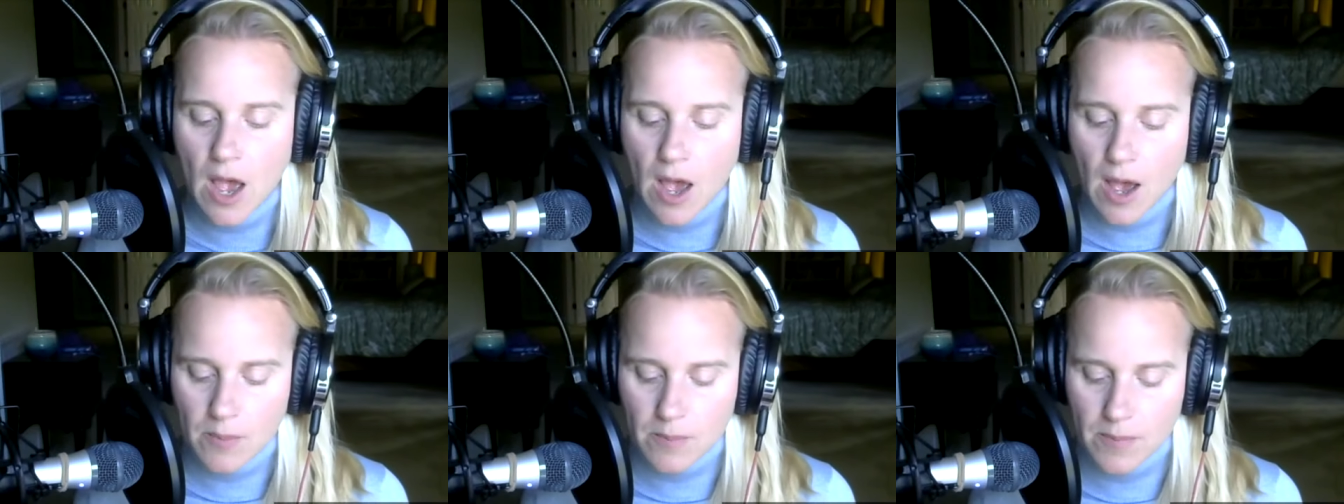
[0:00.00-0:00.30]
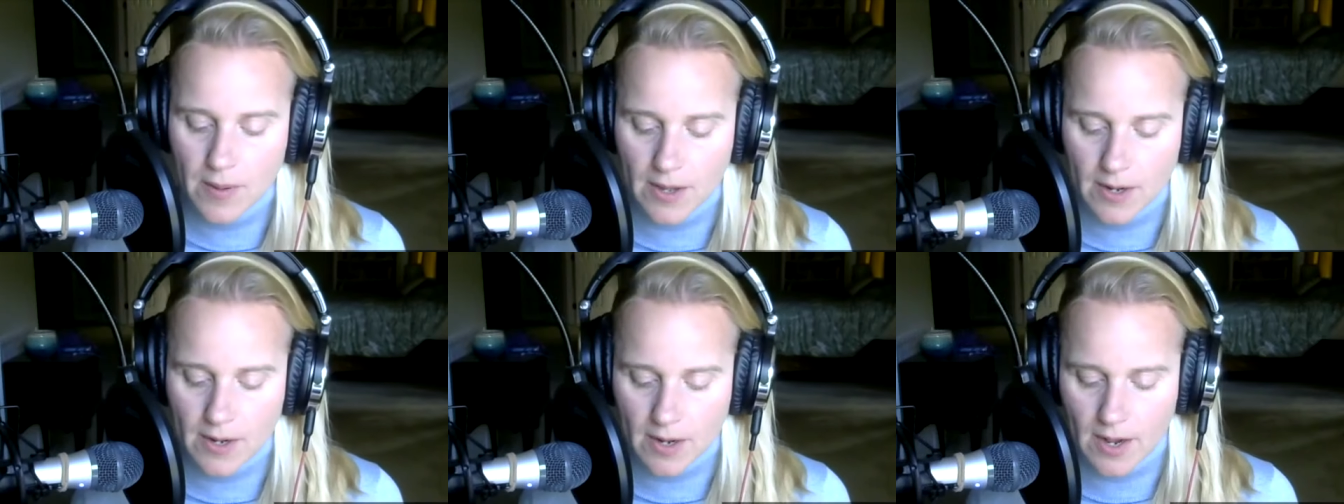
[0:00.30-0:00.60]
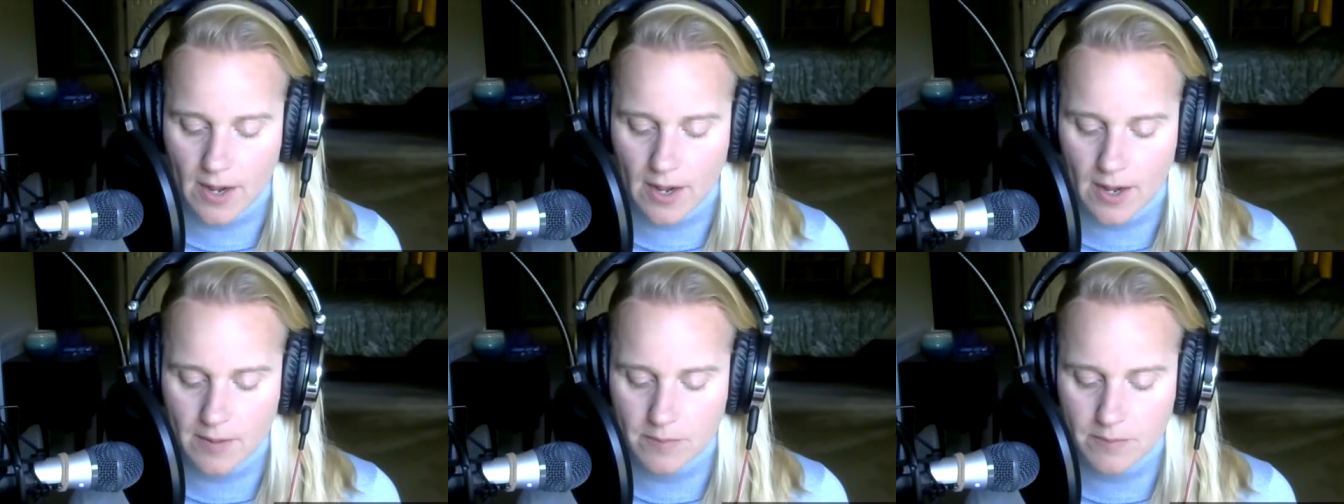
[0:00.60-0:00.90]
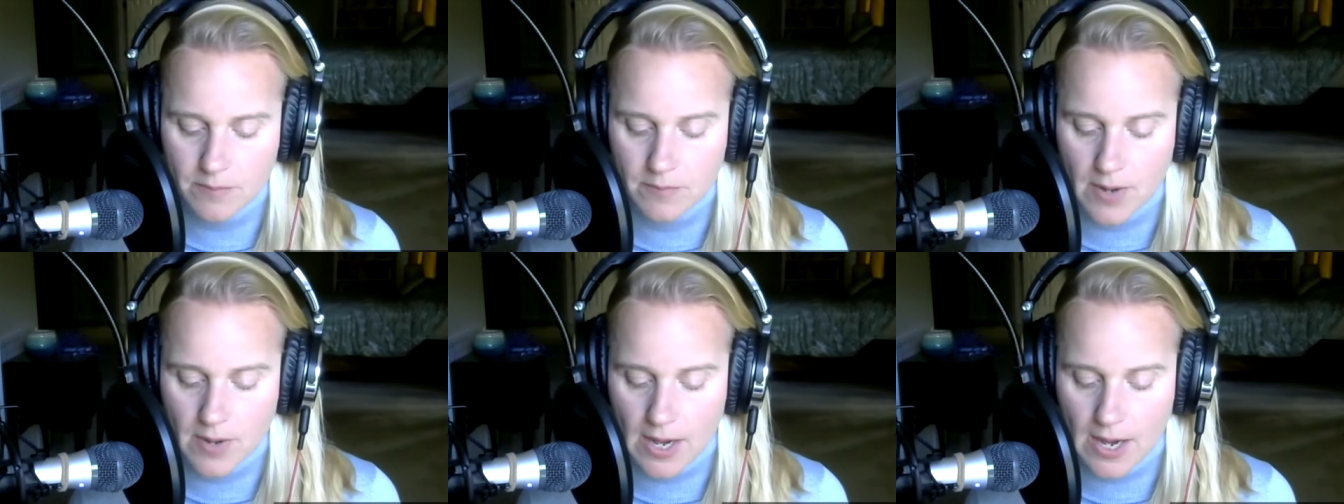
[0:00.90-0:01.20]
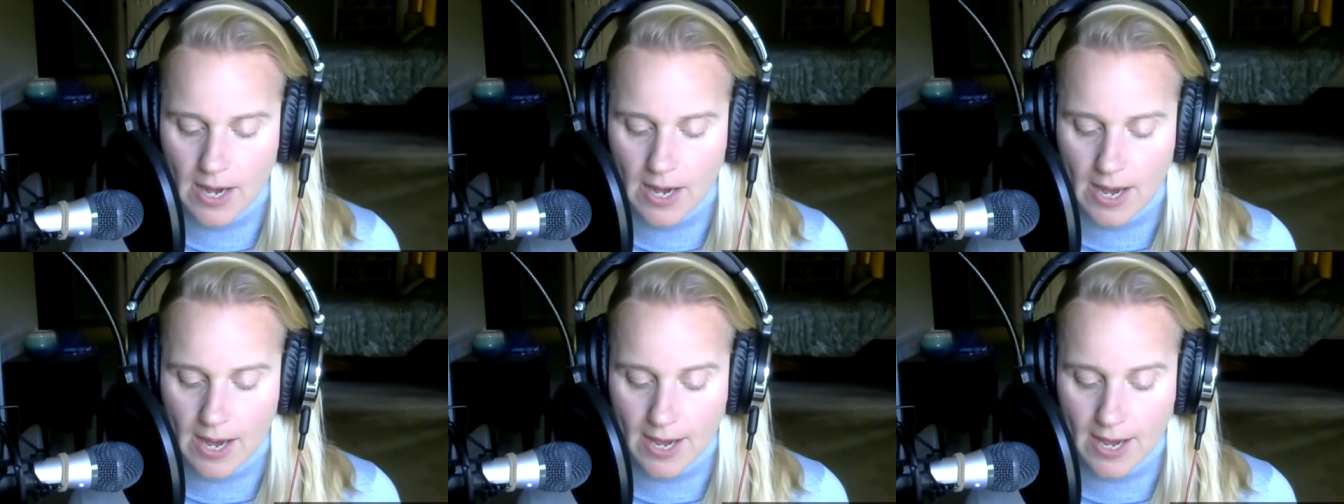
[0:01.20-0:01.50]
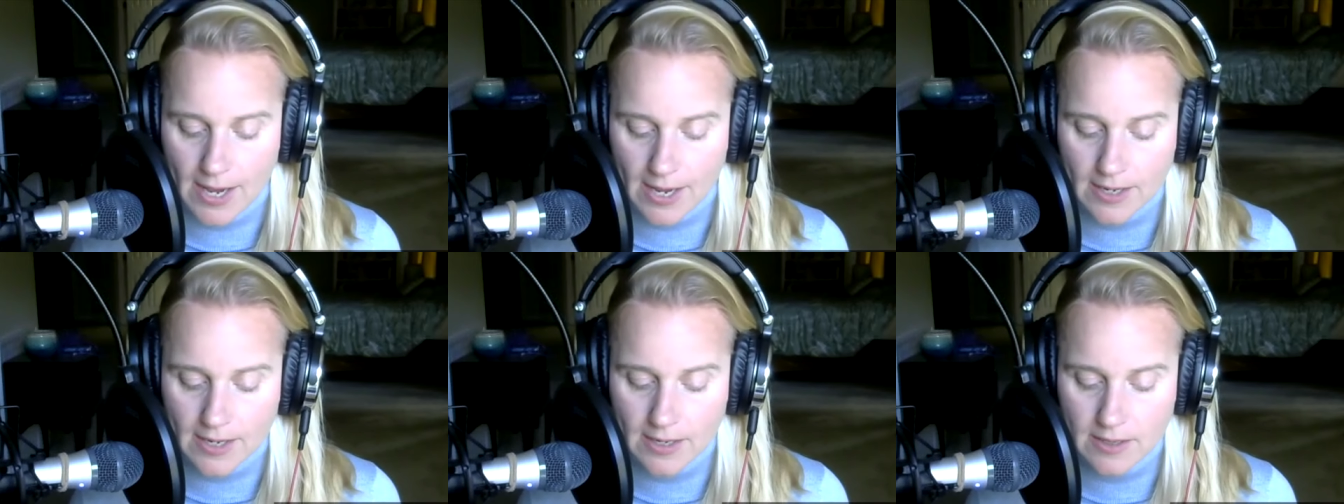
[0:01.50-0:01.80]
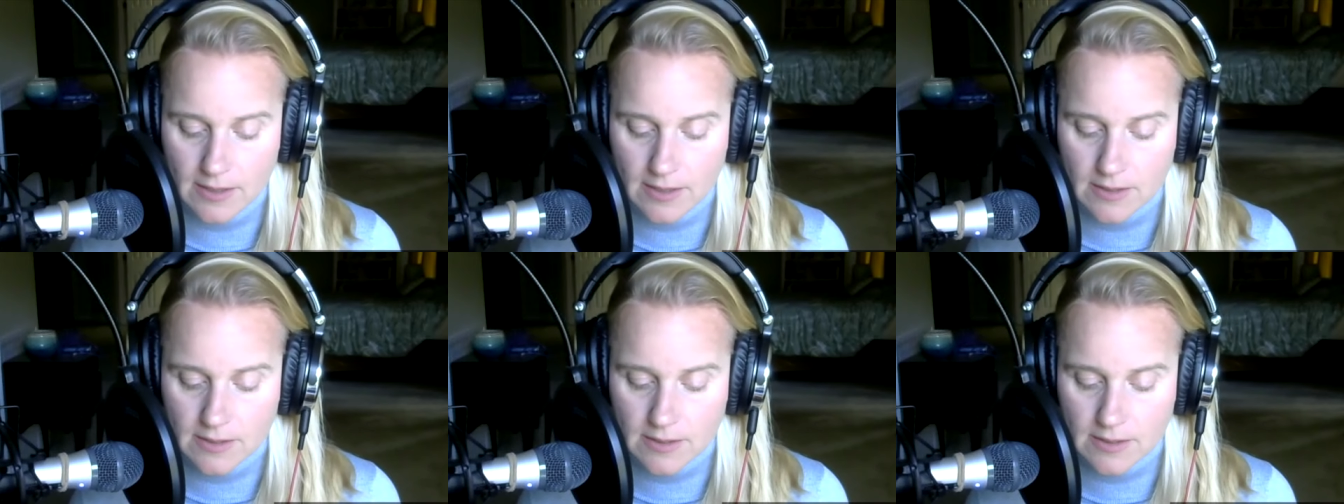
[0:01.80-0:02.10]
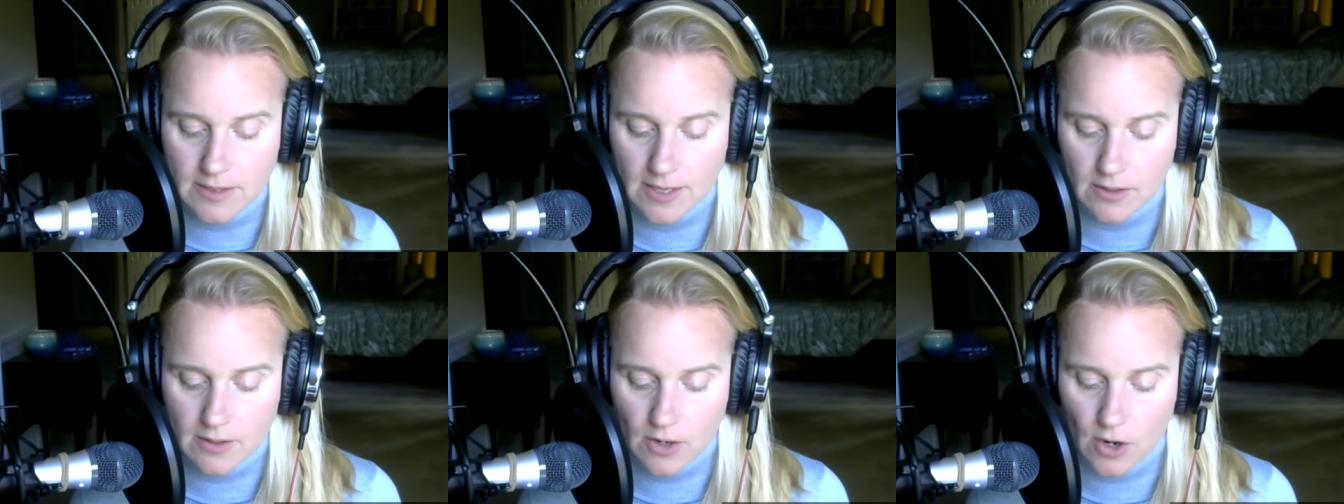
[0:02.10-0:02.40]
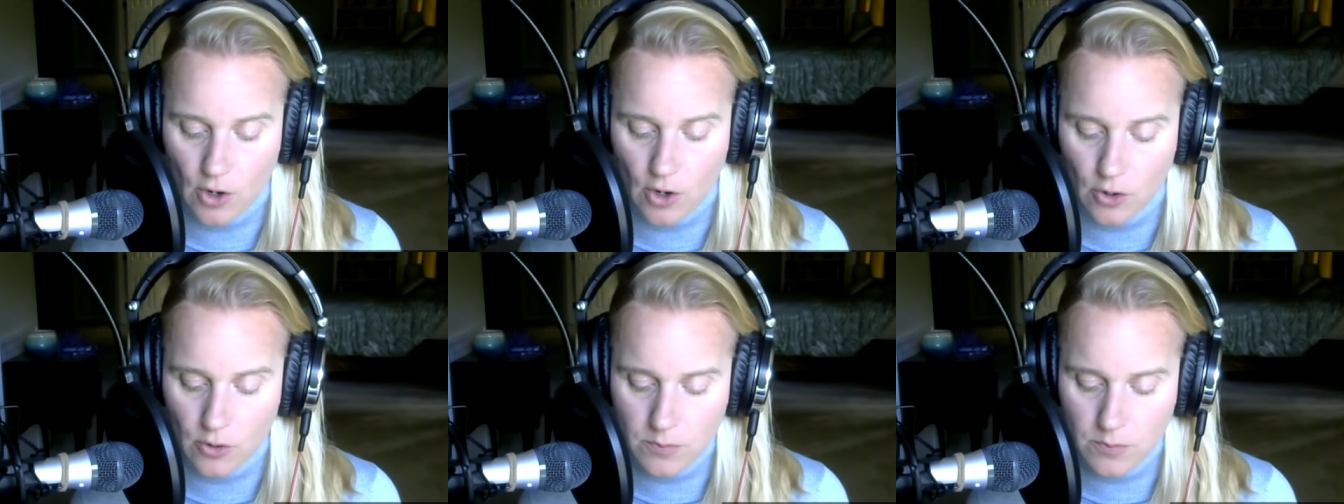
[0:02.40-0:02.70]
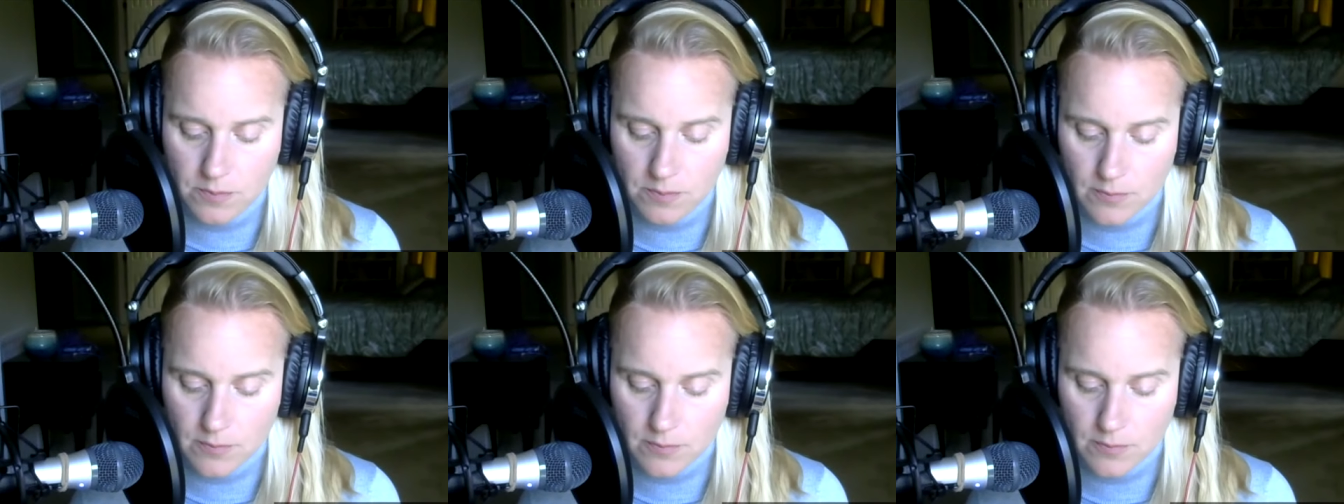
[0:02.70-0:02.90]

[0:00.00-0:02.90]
But um, I get home